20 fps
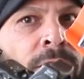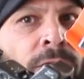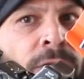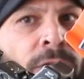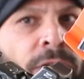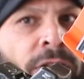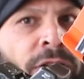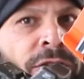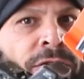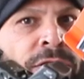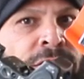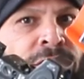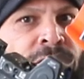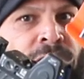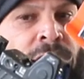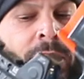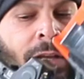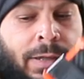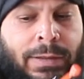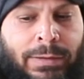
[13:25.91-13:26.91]
for the
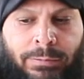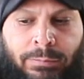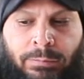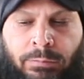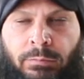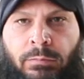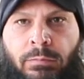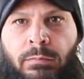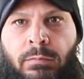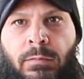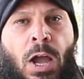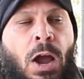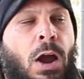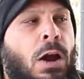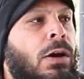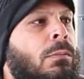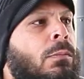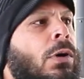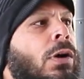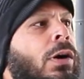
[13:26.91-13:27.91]
Trijicon
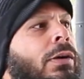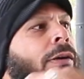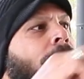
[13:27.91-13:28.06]
RMR,